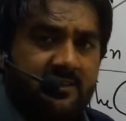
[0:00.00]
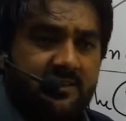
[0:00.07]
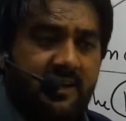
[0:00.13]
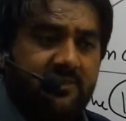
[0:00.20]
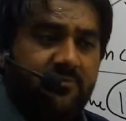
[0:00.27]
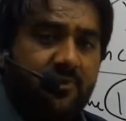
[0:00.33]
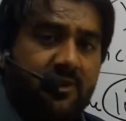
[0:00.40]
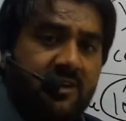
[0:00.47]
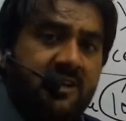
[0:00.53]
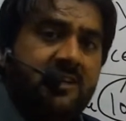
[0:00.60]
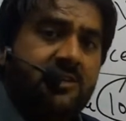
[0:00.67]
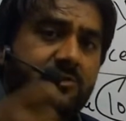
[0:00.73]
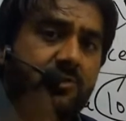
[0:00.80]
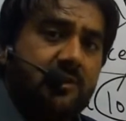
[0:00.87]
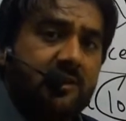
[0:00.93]
that we
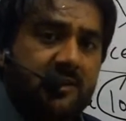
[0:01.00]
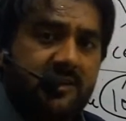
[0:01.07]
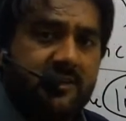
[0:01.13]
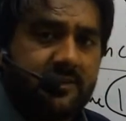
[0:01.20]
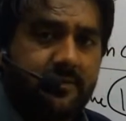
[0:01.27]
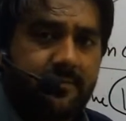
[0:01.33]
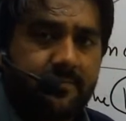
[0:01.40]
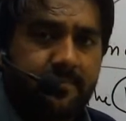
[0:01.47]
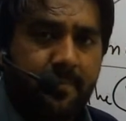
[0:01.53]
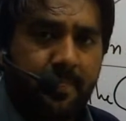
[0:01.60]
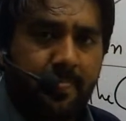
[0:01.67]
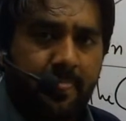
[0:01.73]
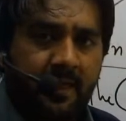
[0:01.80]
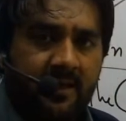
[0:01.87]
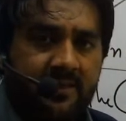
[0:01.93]
need to learn,
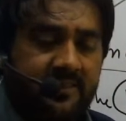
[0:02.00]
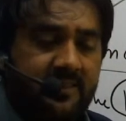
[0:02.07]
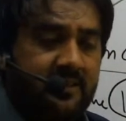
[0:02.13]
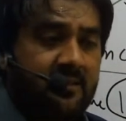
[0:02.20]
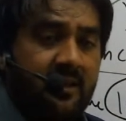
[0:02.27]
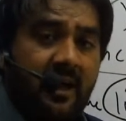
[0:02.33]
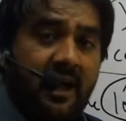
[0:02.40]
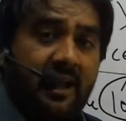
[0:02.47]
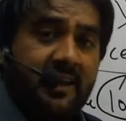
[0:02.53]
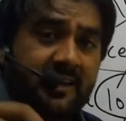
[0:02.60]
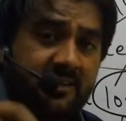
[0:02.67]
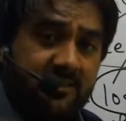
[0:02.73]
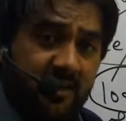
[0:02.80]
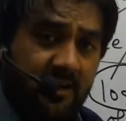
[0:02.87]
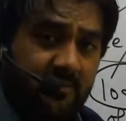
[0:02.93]
and
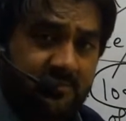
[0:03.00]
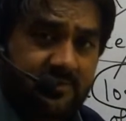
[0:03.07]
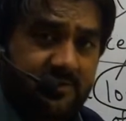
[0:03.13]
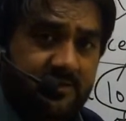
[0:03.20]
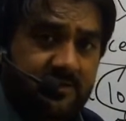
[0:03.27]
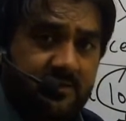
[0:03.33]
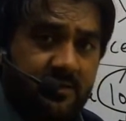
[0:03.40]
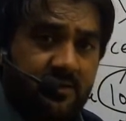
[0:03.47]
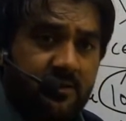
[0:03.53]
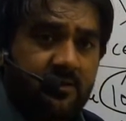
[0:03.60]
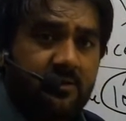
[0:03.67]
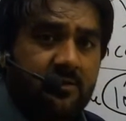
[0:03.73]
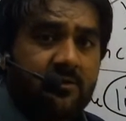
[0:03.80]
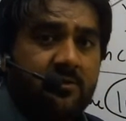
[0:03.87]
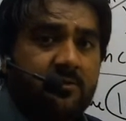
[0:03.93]
it comes
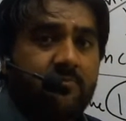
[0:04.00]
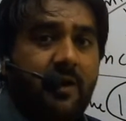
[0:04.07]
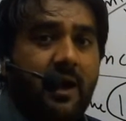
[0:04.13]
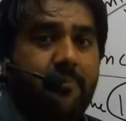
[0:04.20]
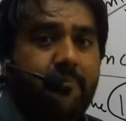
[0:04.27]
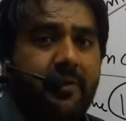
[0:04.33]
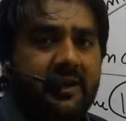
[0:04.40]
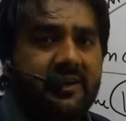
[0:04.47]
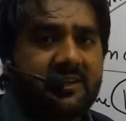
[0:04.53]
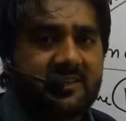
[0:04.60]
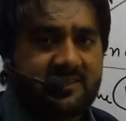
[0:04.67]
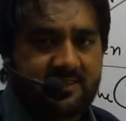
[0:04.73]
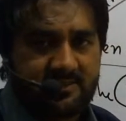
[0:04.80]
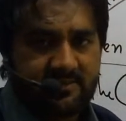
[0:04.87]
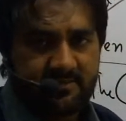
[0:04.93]
by
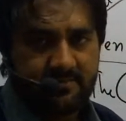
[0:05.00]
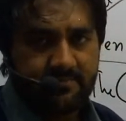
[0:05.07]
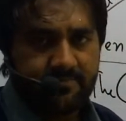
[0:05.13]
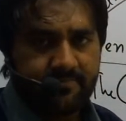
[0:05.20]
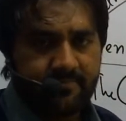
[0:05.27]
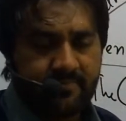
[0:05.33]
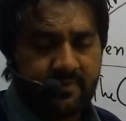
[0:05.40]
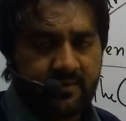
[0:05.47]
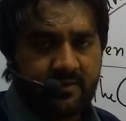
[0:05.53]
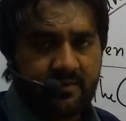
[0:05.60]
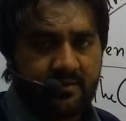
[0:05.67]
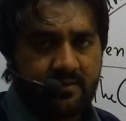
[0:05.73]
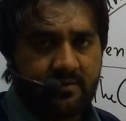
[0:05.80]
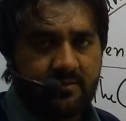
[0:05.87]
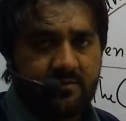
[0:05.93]
practice.
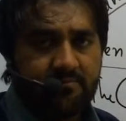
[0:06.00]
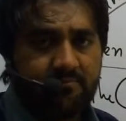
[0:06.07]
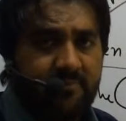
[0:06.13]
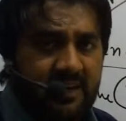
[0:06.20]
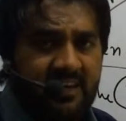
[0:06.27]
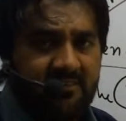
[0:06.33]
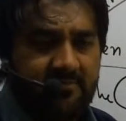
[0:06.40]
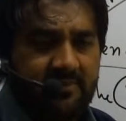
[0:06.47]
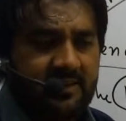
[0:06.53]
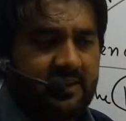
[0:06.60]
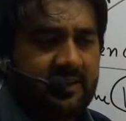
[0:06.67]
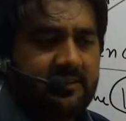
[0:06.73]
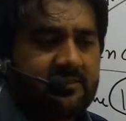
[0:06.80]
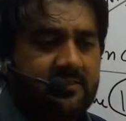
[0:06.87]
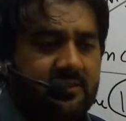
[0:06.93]
Believe
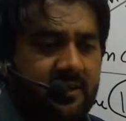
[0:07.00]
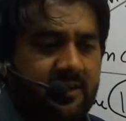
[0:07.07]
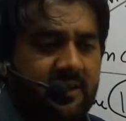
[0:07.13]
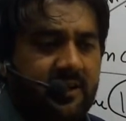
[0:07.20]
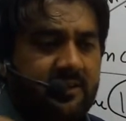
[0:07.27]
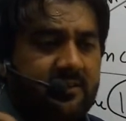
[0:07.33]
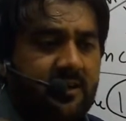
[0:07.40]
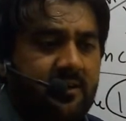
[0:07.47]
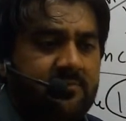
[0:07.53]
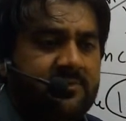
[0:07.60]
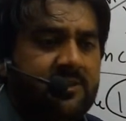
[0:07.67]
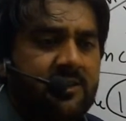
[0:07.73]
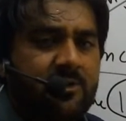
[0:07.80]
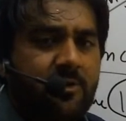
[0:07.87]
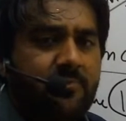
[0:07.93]
me, it
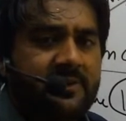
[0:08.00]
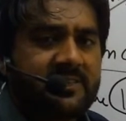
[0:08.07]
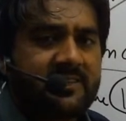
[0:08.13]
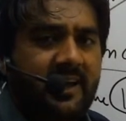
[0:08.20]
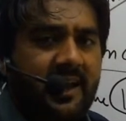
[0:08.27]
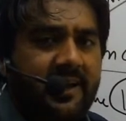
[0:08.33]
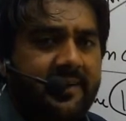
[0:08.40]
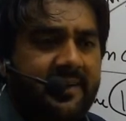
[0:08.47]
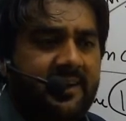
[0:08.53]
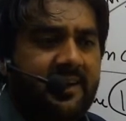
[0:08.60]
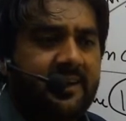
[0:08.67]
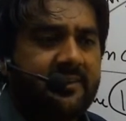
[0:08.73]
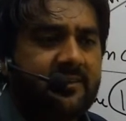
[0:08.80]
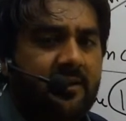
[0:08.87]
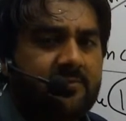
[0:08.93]
comes in your personality,
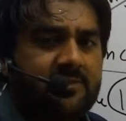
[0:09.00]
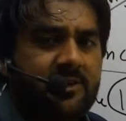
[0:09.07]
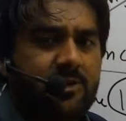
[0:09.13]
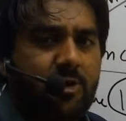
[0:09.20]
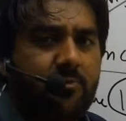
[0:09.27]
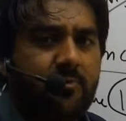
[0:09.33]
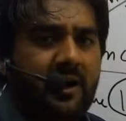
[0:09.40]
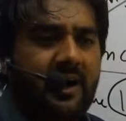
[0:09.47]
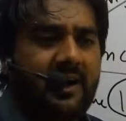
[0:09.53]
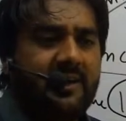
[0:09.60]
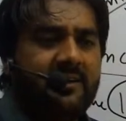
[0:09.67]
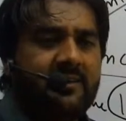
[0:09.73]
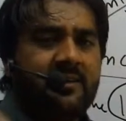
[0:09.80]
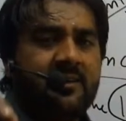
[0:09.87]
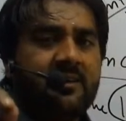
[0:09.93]
it comes in your
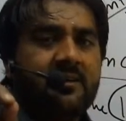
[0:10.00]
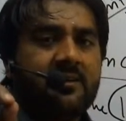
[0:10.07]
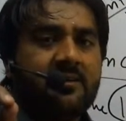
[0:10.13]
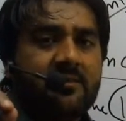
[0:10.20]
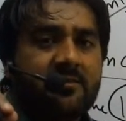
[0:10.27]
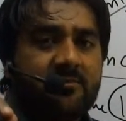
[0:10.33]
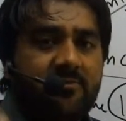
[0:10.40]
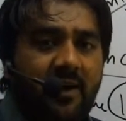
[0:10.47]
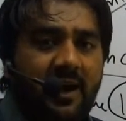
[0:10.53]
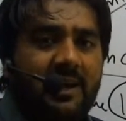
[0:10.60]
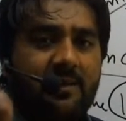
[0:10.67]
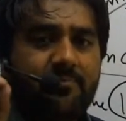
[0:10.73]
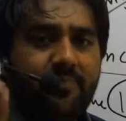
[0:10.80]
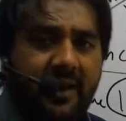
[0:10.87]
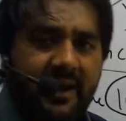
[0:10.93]
mind
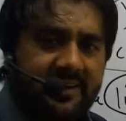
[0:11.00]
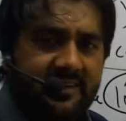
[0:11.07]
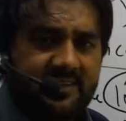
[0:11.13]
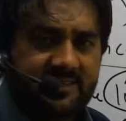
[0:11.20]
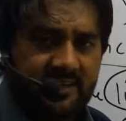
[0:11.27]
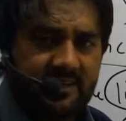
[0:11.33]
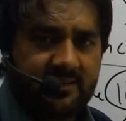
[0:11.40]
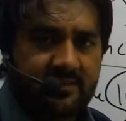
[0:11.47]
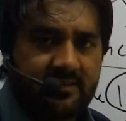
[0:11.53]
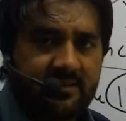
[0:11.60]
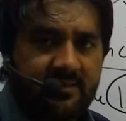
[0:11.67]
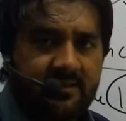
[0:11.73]
while practicing.